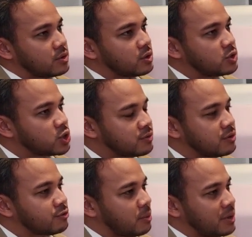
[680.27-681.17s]
you're
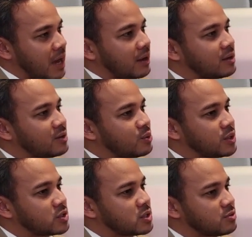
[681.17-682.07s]
driven from an angle
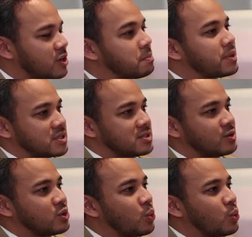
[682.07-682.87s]
which is very personal.